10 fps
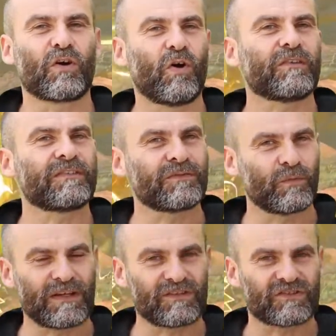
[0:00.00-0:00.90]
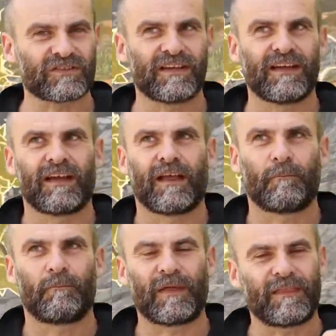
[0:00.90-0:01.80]
got a Switch,
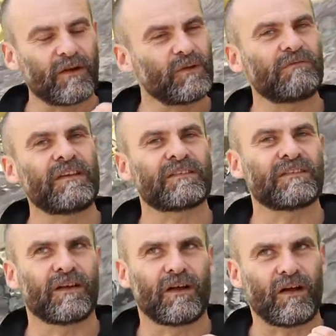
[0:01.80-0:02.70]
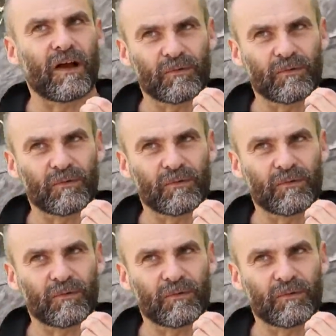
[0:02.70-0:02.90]
but the only reason I